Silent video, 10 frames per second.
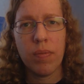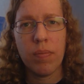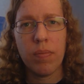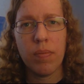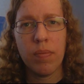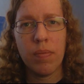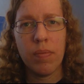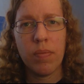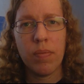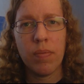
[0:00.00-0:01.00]

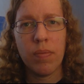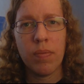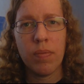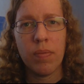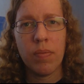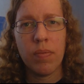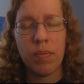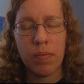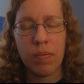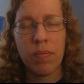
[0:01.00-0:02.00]

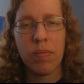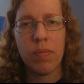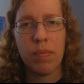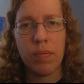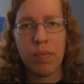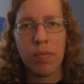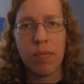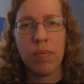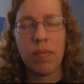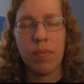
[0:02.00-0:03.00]

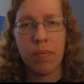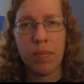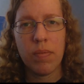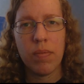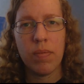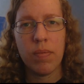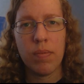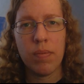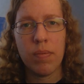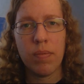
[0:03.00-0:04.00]

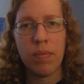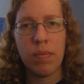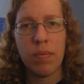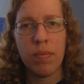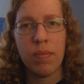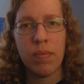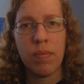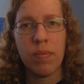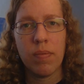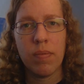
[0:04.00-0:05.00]

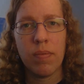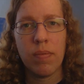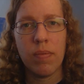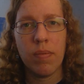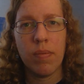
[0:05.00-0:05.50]
This person isn't speaking.